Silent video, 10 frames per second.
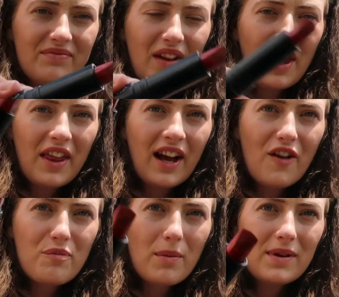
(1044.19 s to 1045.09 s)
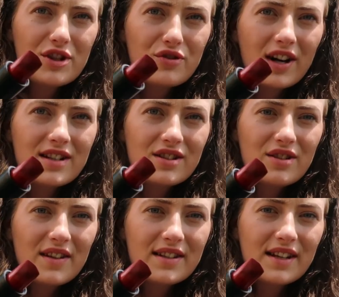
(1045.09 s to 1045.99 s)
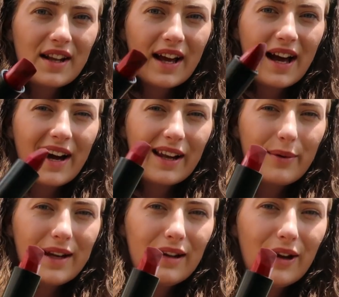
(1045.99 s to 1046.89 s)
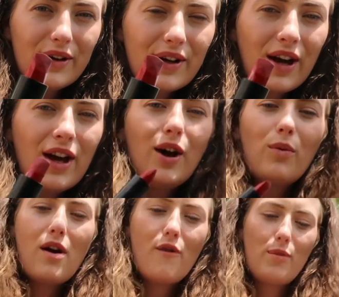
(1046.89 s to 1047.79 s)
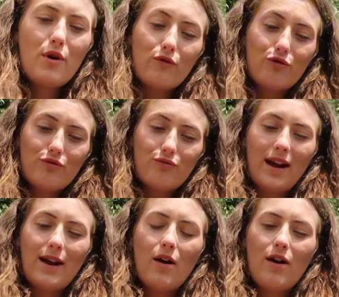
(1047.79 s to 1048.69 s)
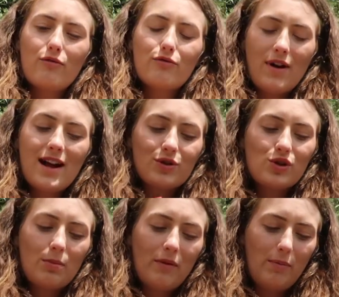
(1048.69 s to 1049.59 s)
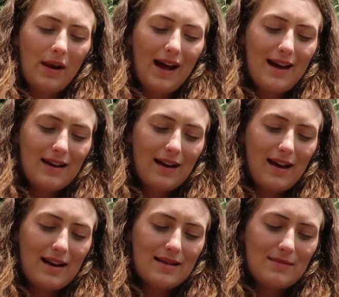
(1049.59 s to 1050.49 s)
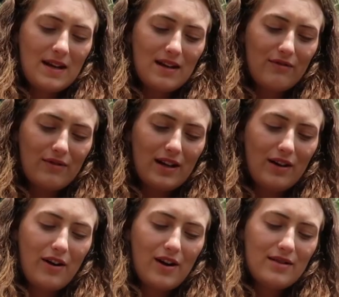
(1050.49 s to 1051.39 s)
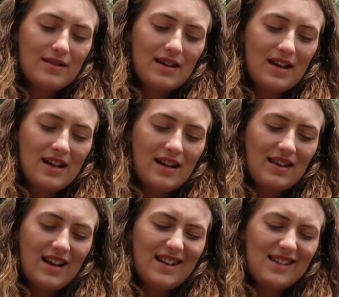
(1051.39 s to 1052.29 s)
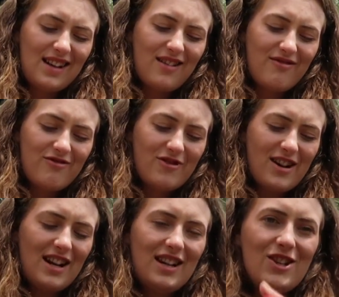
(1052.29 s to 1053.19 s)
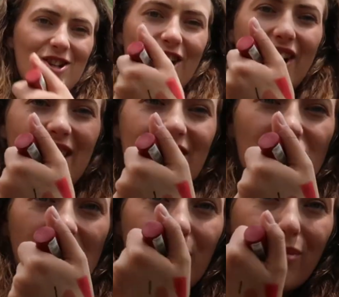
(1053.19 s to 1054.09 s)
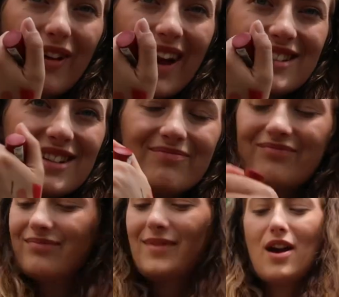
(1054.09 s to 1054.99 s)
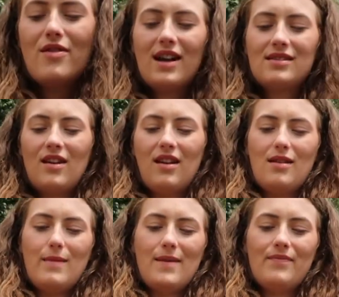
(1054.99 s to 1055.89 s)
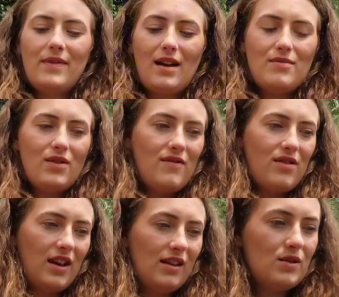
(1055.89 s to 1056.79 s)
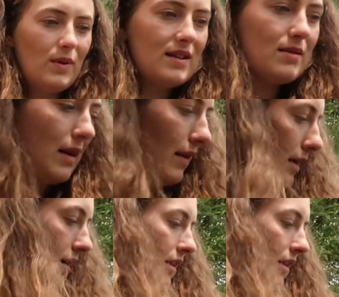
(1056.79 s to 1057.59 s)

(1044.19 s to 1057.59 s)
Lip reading: I think I've probably tried to do this in like a Halloween look where I've put like red on top of black and it's made it really gross. That is like a really shiny cheap red. No, that's going in the bin. I'm not even thinking twice about that.